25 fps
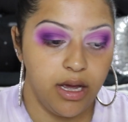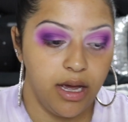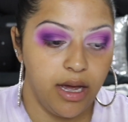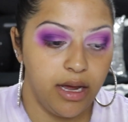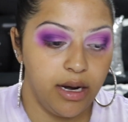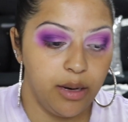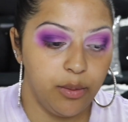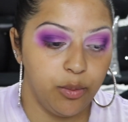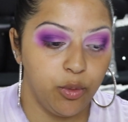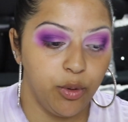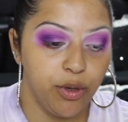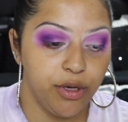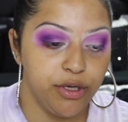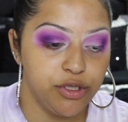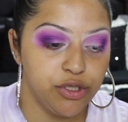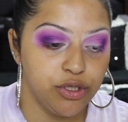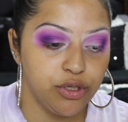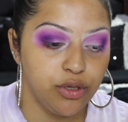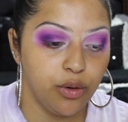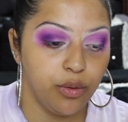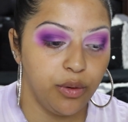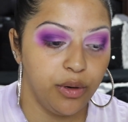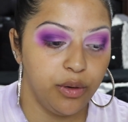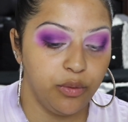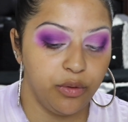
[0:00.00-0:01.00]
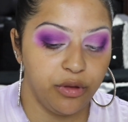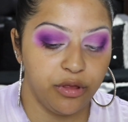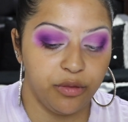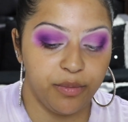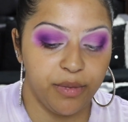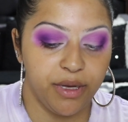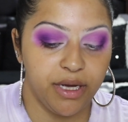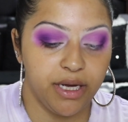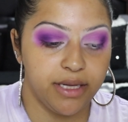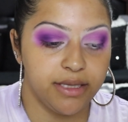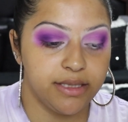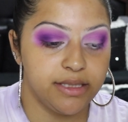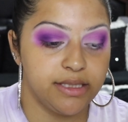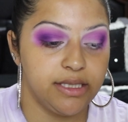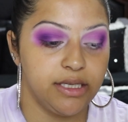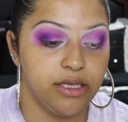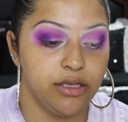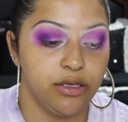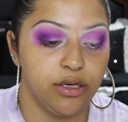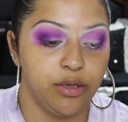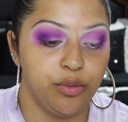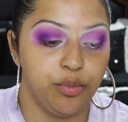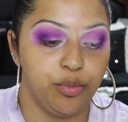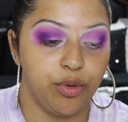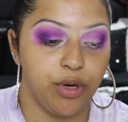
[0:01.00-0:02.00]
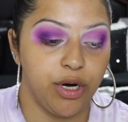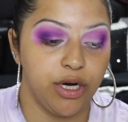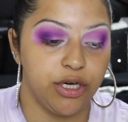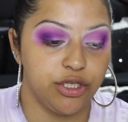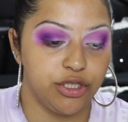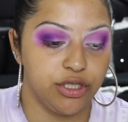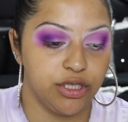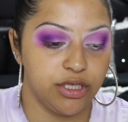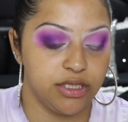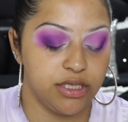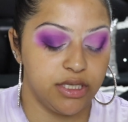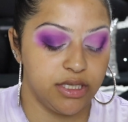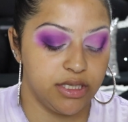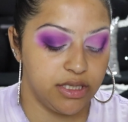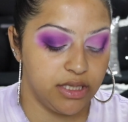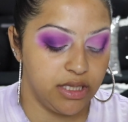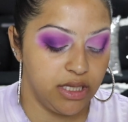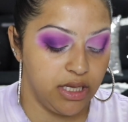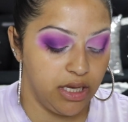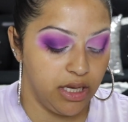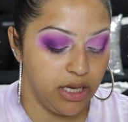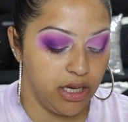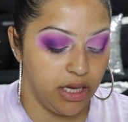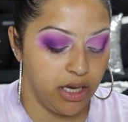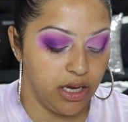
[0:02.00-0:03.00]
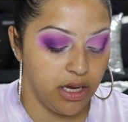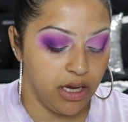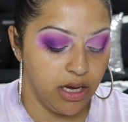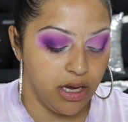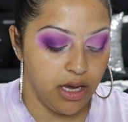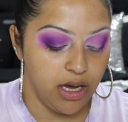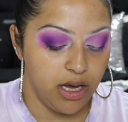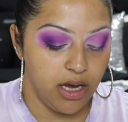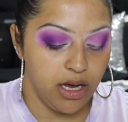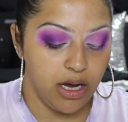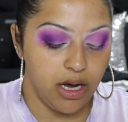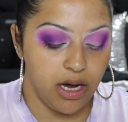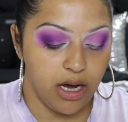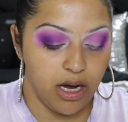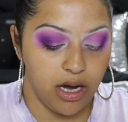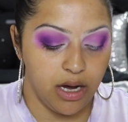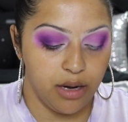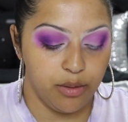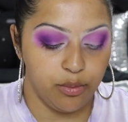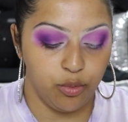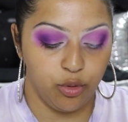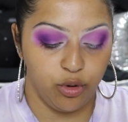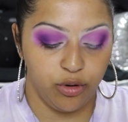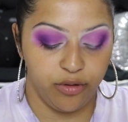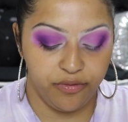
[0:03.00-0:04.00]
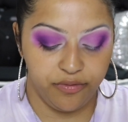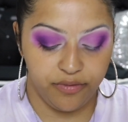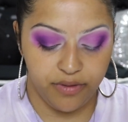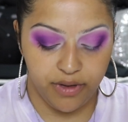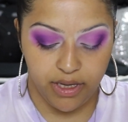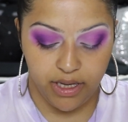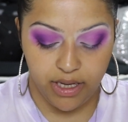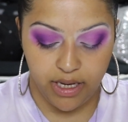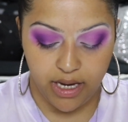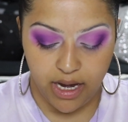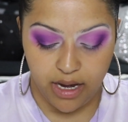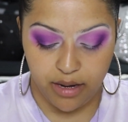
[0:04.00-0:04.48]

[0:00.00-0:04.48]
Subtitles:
And I'm going to go in with my concealer brush. This is the Morphe